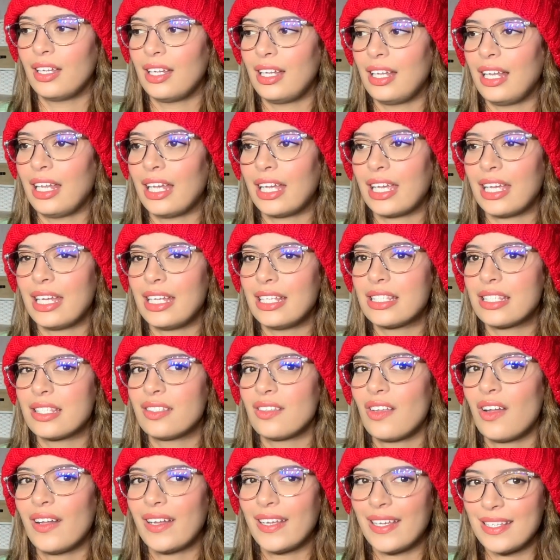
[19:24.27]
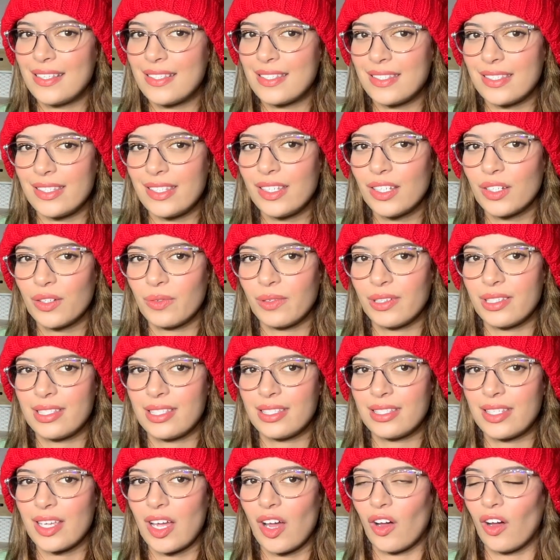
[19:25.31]
Like, it's not his secret
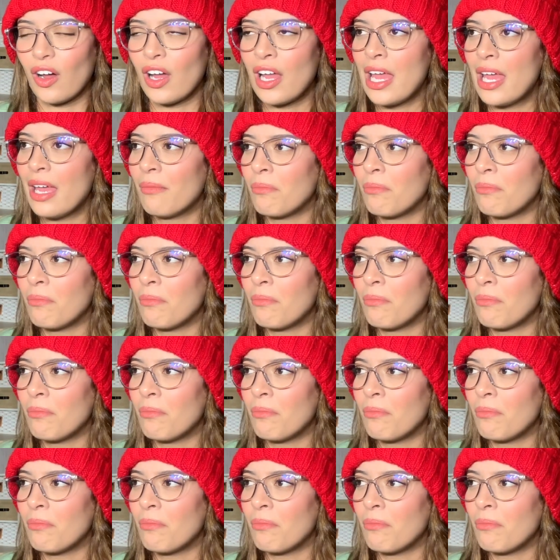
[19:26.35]
to tell.